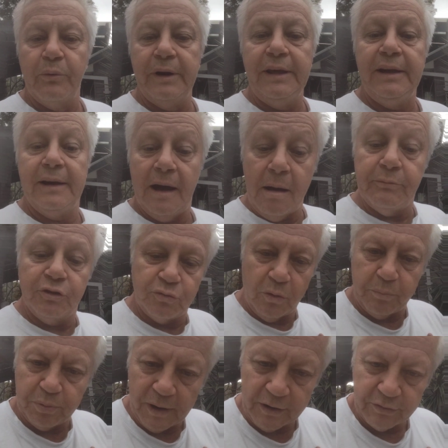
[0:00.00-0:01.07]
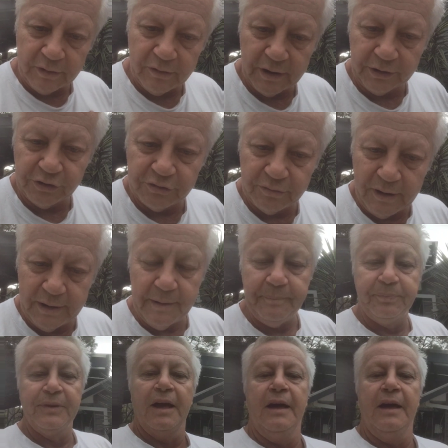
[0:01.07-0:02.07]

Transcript: when he comes to a country like Australia,